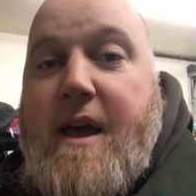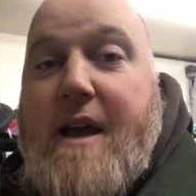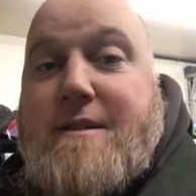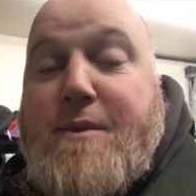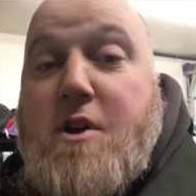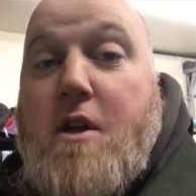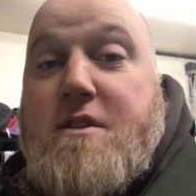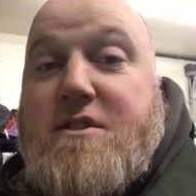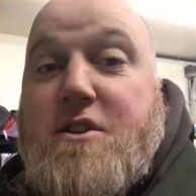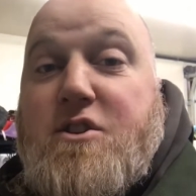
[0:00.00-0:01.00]
Hey guys, I'm going to call
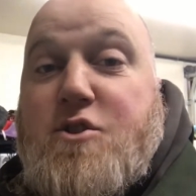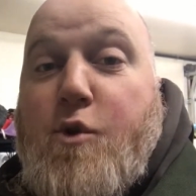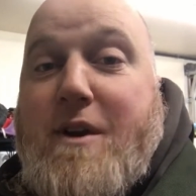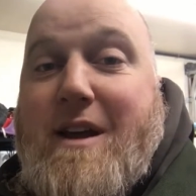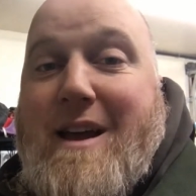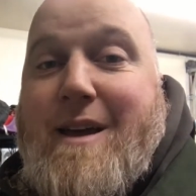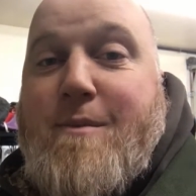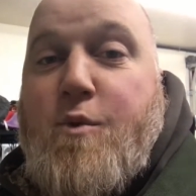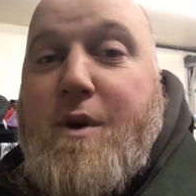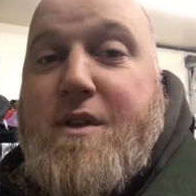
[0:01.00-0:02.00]
this Story
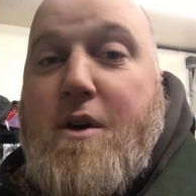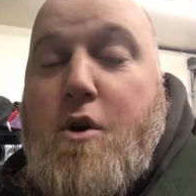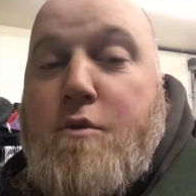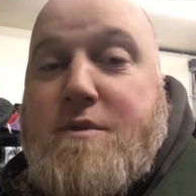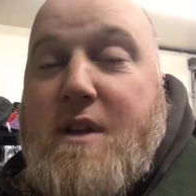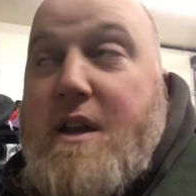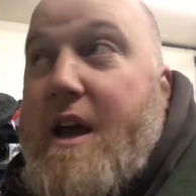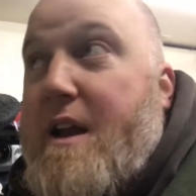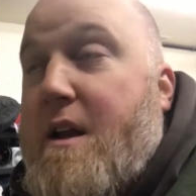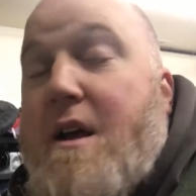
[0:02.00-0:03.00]
Time with Homestead
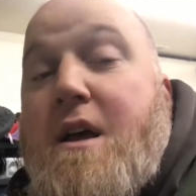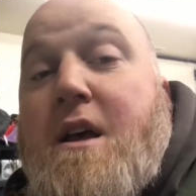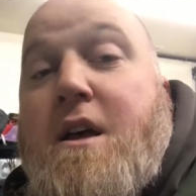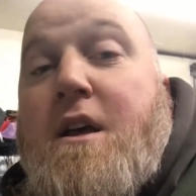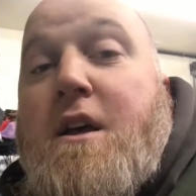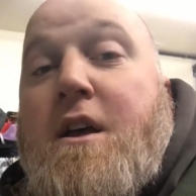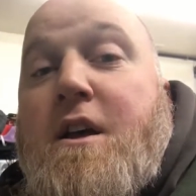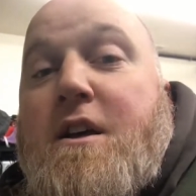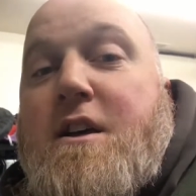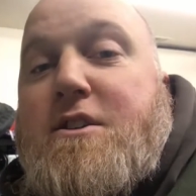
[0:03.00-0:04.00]
Dad.
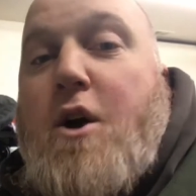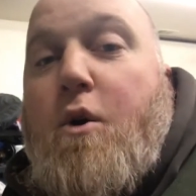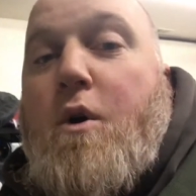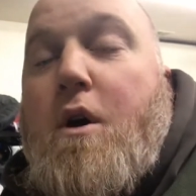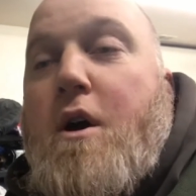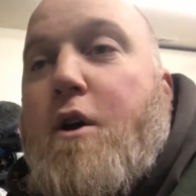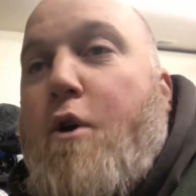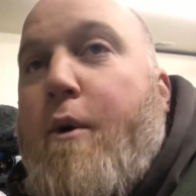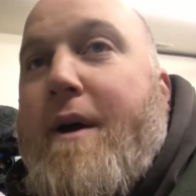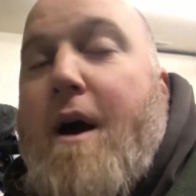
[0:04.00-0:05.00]
So,
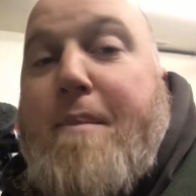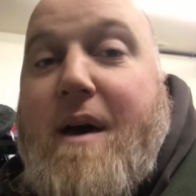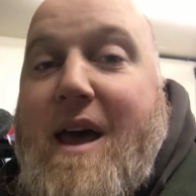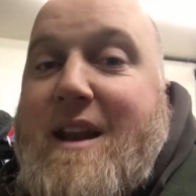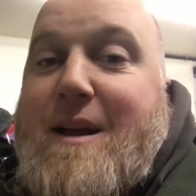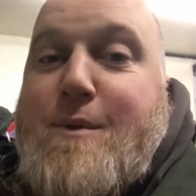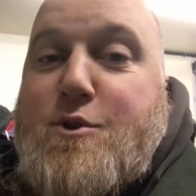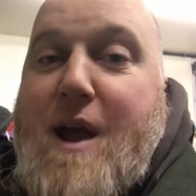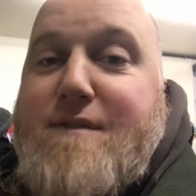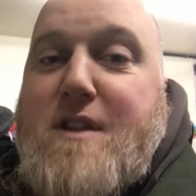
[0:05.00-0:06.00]
growing up, anytime we
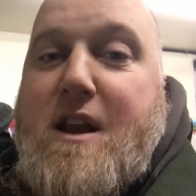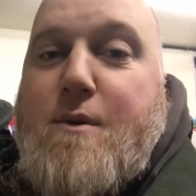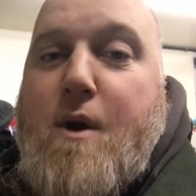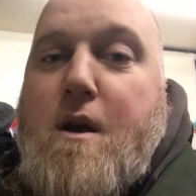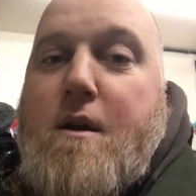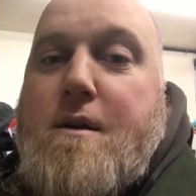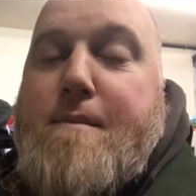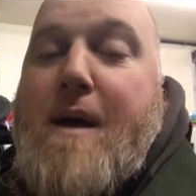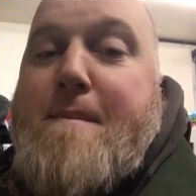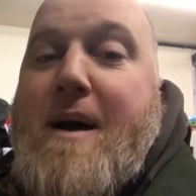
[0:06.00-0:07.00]
traveled anywhere,
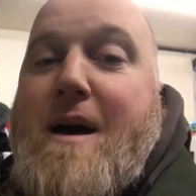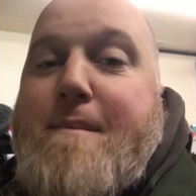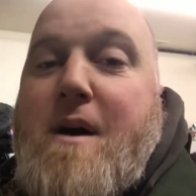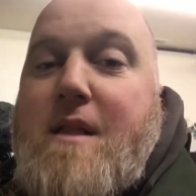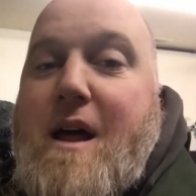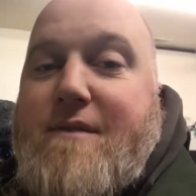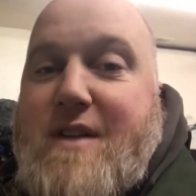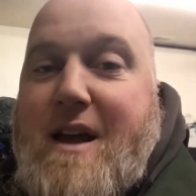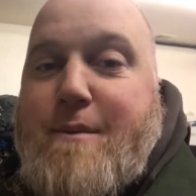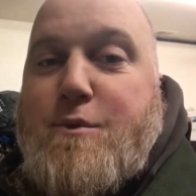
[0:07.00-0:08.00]
my mom a lot of
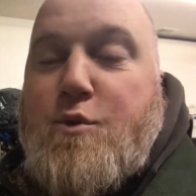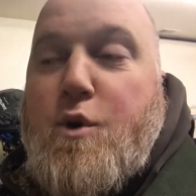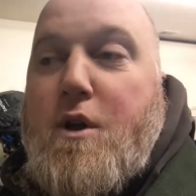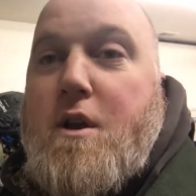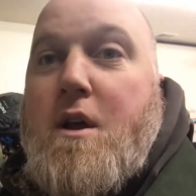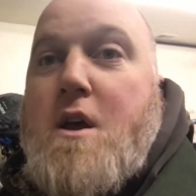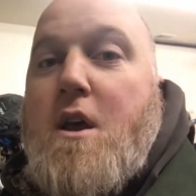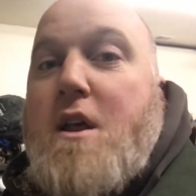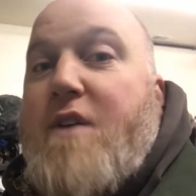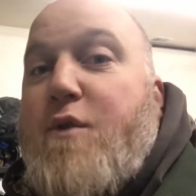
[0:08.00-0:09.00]
times would,
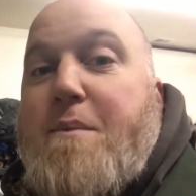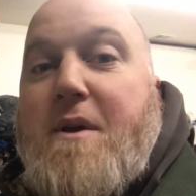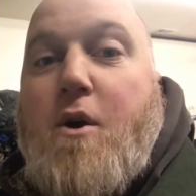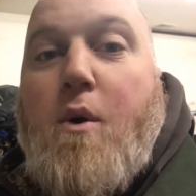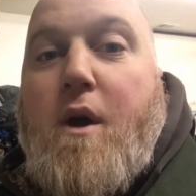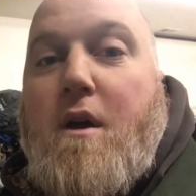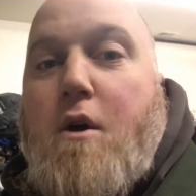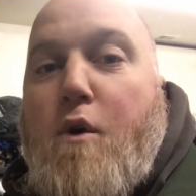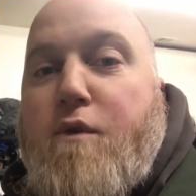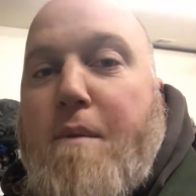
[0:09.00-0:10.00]
if we'd be going
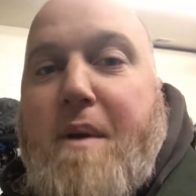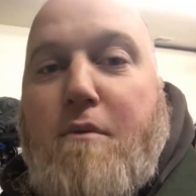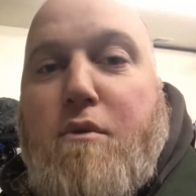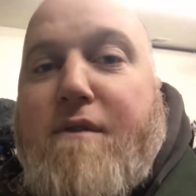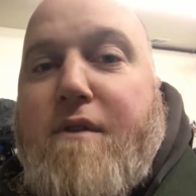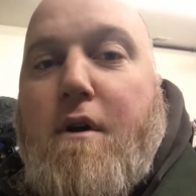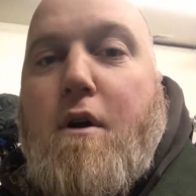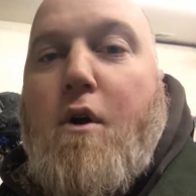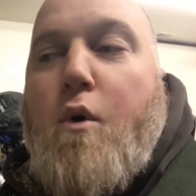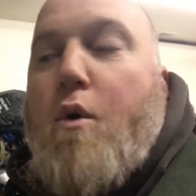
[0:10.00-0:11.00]
over a big
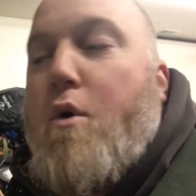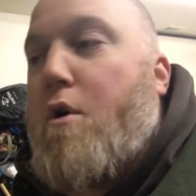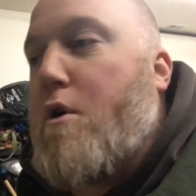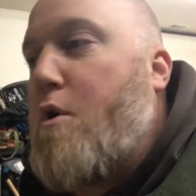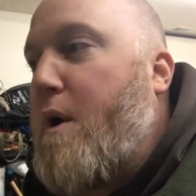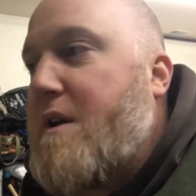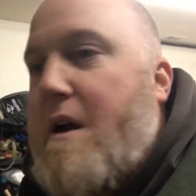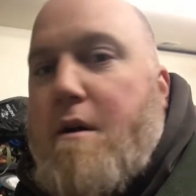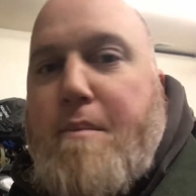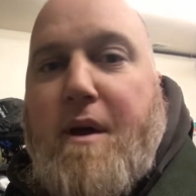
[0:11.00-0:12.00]
river or going
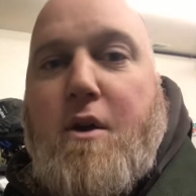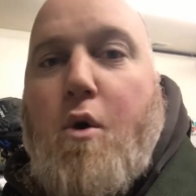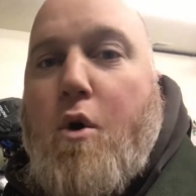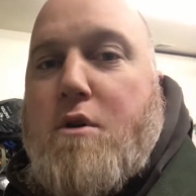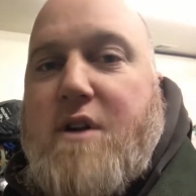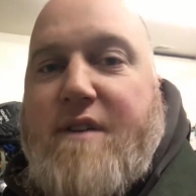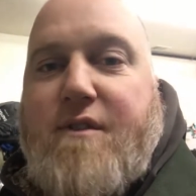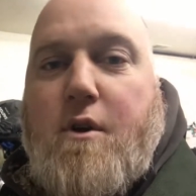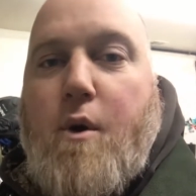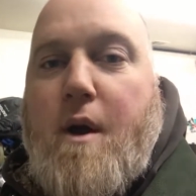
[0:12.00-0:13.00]
down a big gorge
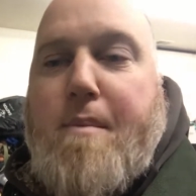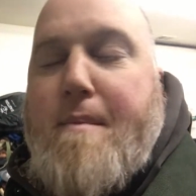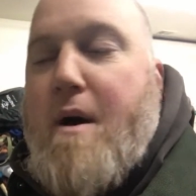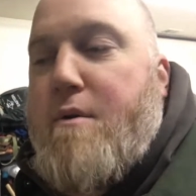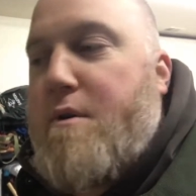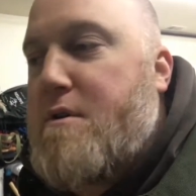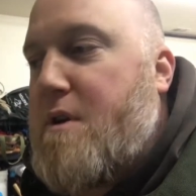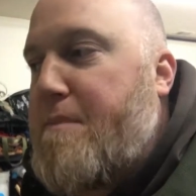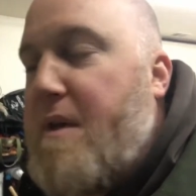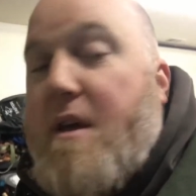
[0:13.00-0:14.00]
after going up a mountain or
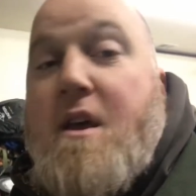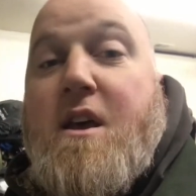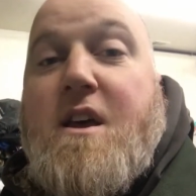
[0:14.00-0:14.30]
something,